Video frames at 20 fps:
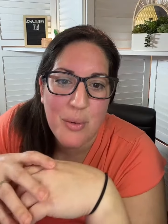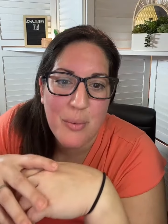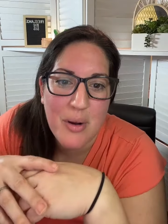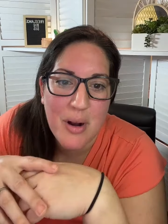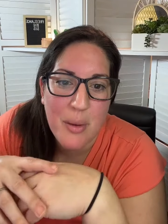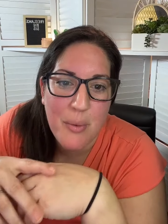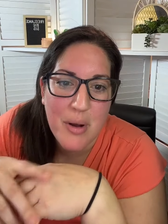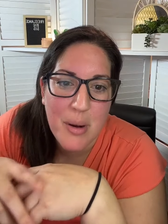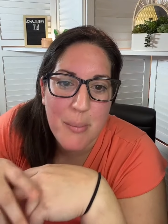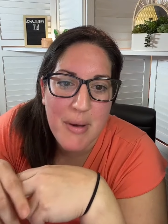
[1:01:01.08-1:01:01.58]
or a
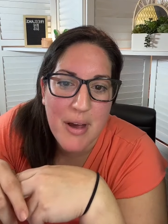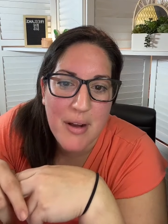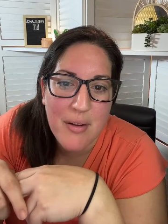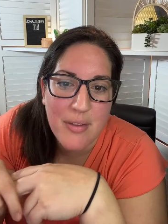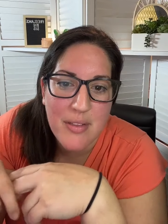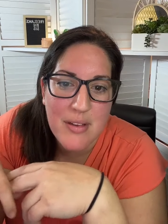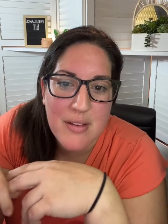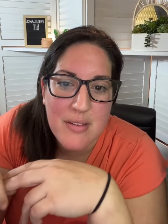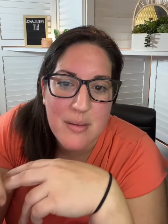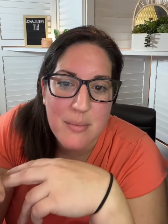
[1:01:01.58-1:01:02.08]
one-on-one about
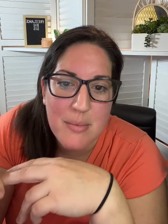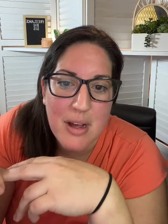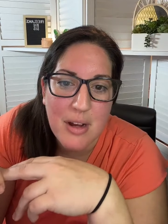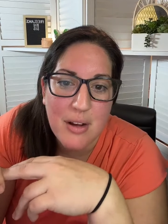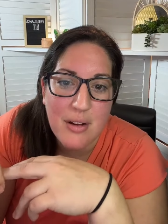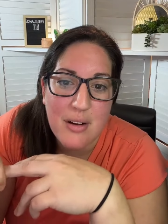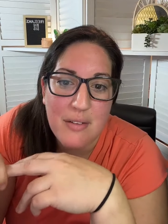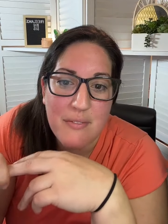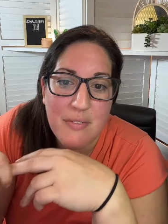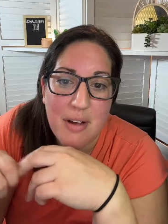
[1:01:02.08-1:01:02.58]
all this? I'm
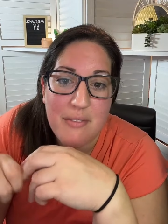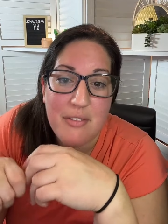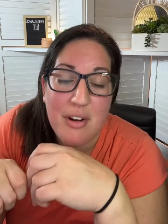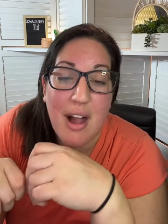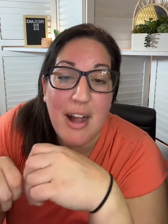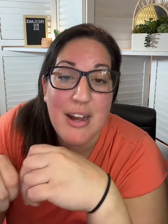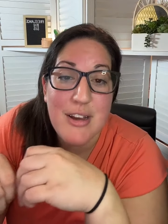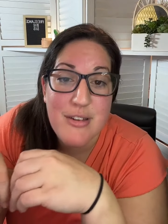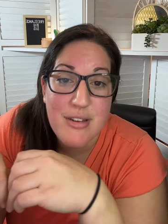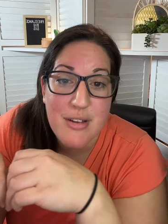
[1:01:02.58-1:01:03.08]
not good on
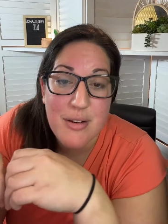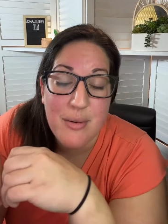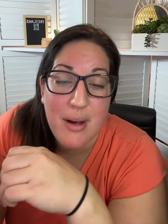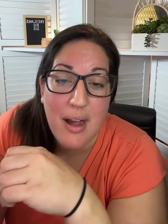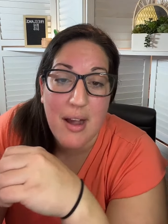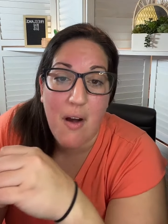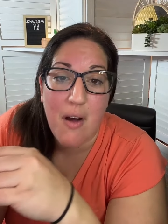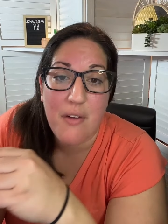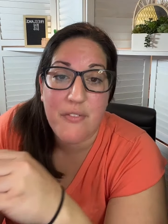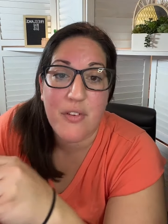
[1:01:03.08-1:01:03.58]
Fiverr. I do.
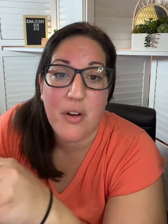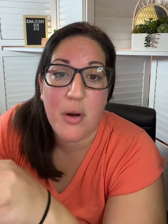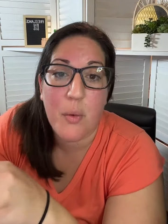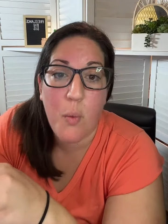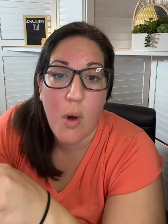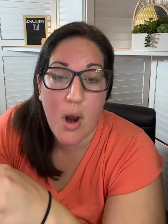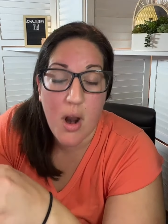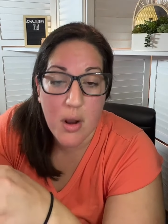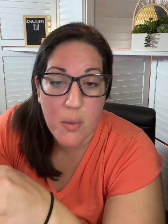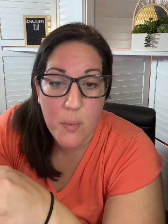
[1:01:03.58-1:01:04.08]
I offer a
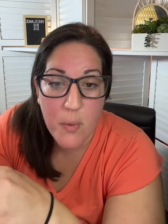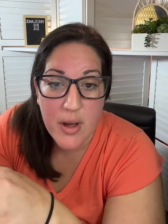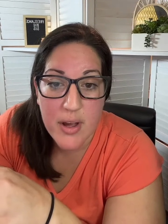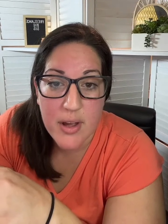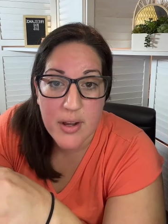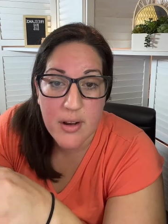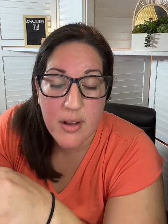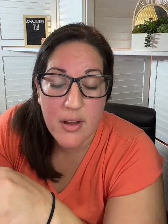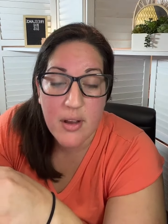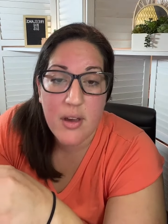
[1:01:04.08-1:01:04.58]

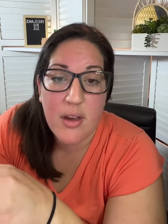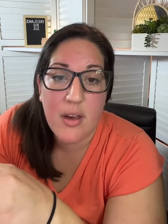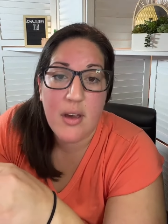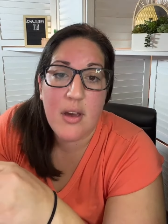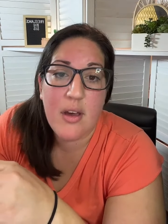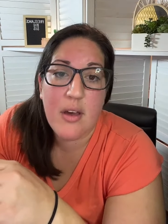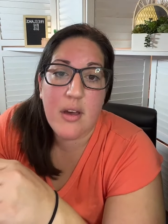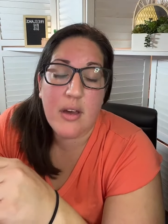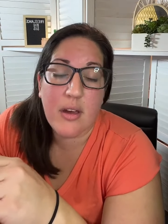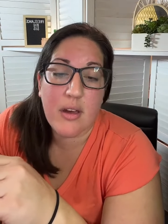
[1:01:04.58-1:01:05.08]
one-on-one
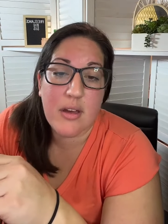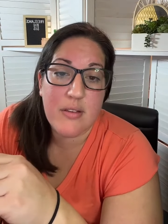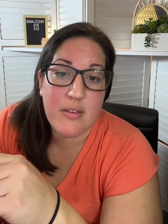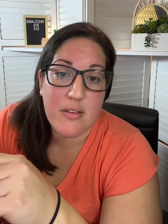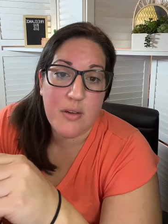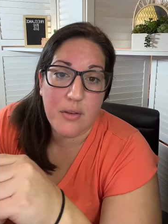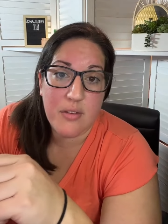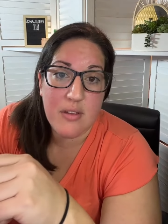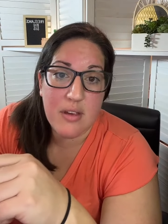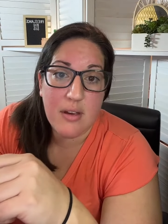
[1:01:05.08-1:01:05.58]

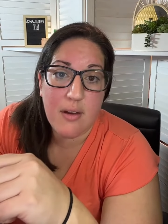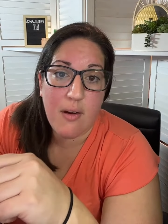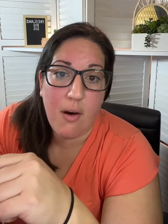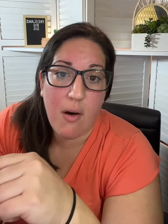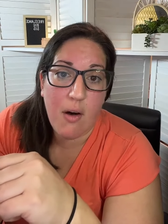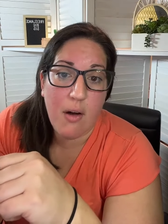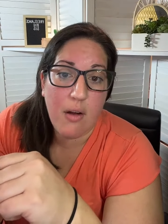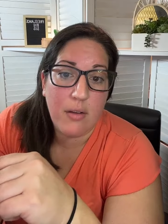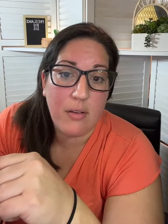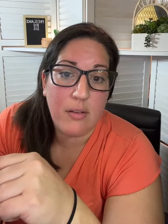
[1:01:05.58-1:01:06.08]
consulting
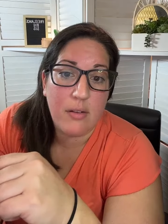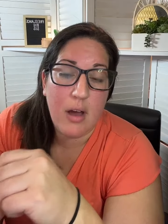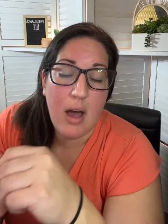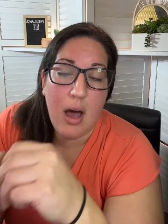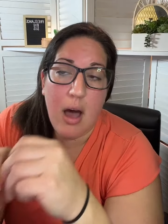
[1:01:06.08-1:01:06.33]
call.